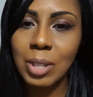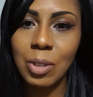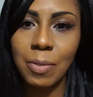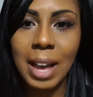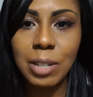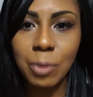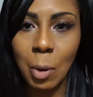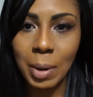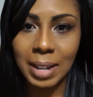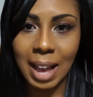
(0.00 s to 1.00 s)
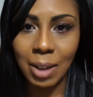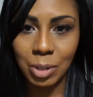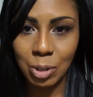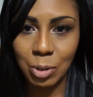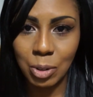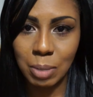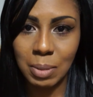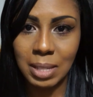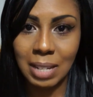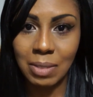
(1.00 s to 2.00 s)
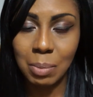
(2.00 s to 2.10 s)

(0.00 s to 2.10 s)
So fast forward now to Christmas Eve.